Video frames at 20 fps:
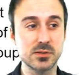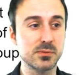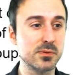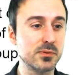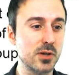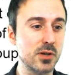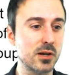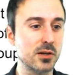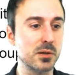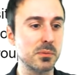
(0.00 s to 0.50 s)
We've
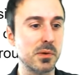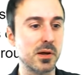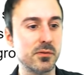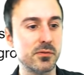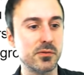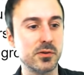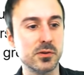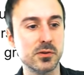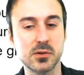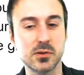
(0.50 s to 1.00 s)
talked about a
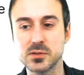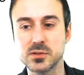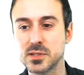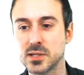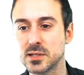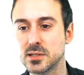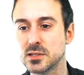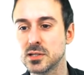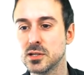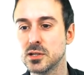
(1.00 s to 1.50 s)
few of those
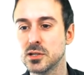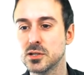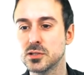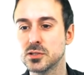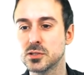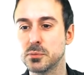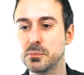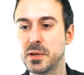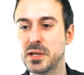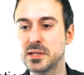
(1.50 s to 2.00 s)
things.
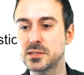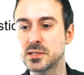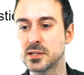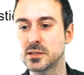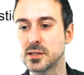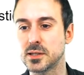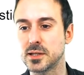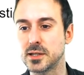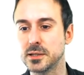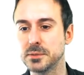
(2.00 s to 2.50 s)
So
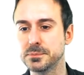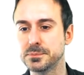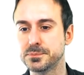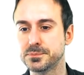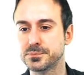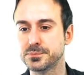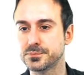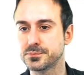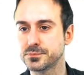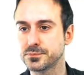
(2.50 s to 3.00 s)
basically,
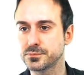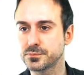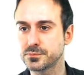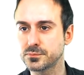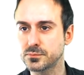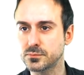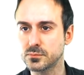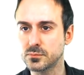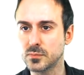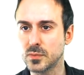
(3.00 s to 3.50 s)

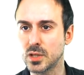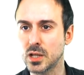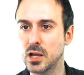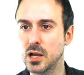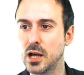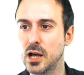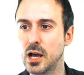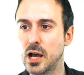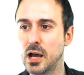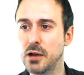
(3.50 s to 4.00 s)

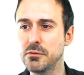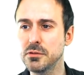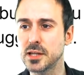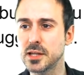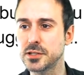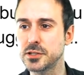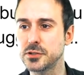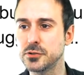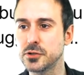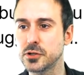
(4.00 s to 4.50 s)
uh, I would
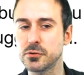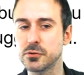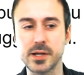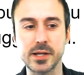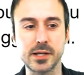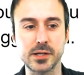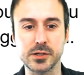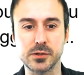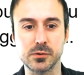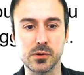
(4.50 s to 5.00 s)
like you to
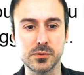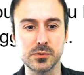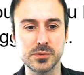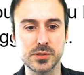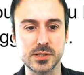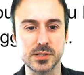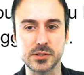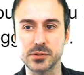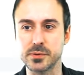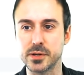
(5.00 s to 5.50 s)
create your own
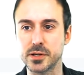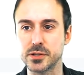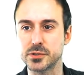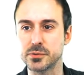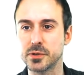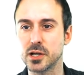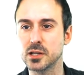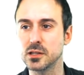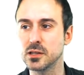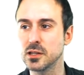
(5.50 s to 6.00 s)
situation.
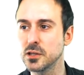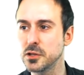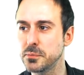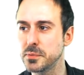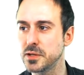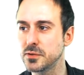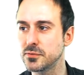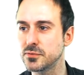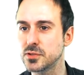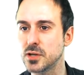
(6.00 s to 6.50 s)
We've got a little
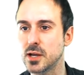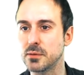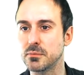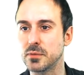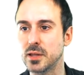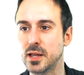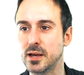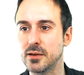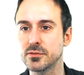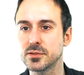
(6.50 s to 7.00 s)
bit of time
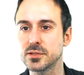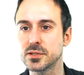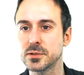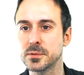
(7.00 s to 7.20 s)
left.